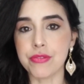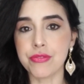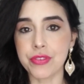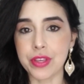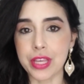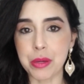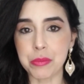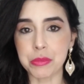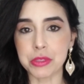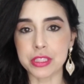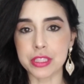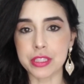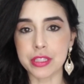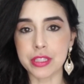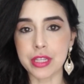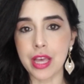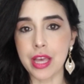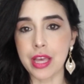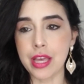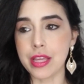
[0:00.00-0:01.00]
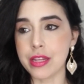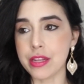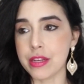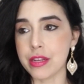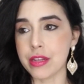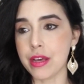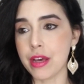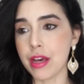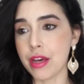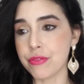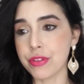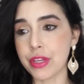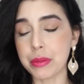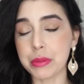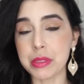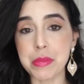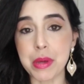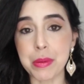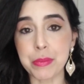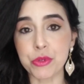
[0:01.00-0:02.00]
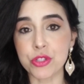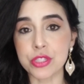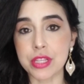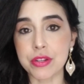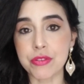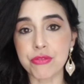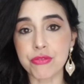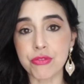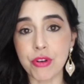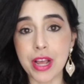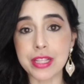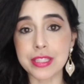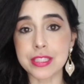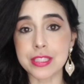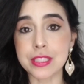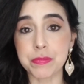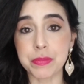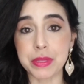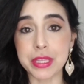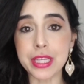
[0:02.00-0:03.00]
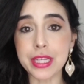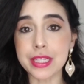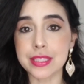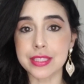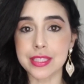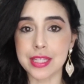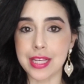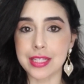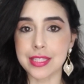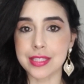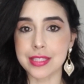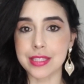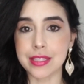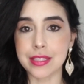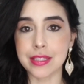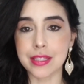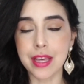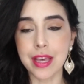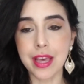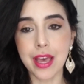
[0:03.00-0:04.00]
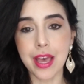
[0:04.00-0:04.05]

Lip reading: family members and friends being tested.